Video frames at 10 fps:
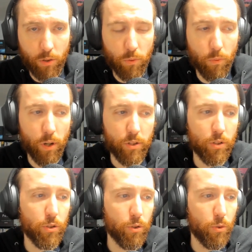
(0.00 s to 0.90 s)
What
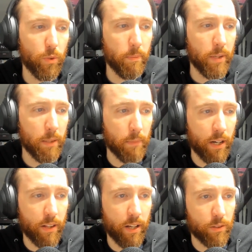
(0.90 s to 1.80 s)
do we mean
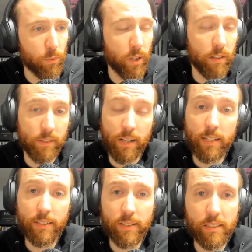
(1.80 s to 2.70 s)
by that? Well, as
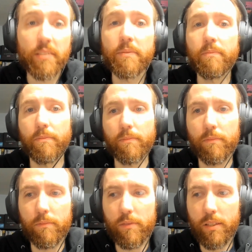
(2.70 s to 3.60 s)
I see it,
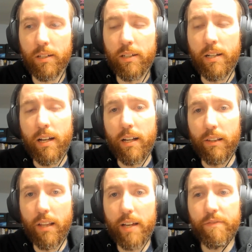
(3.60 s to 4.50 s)

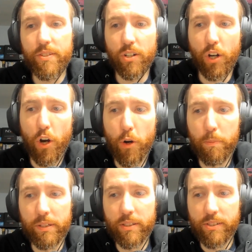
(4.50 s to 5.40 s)
life is a
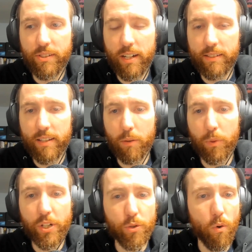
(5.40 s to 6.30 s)
cope in the sense that
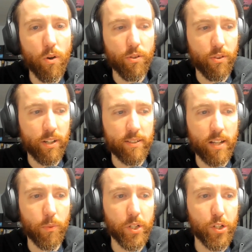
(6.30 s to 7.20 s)
we do all the things
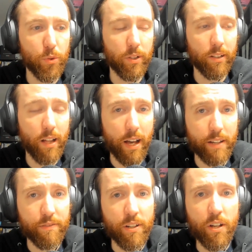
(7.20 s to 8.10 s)
that we do in
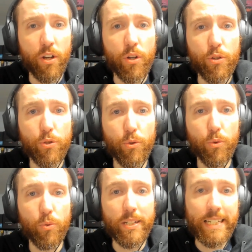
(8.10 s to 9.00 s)
life
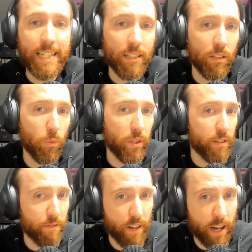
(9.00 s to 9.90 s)
to deal with
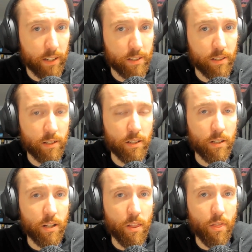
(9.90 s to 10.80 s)
the fact
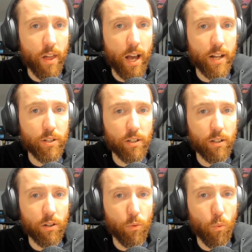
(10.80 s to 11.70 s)
that
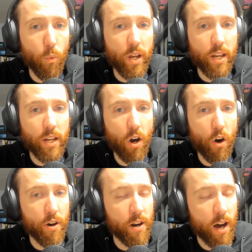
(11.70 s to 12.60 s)
we
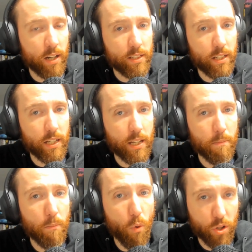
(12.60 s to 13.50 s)
are not
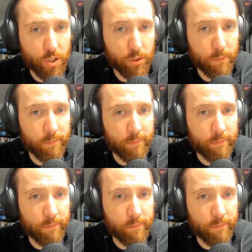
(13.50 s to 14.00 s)
immortal.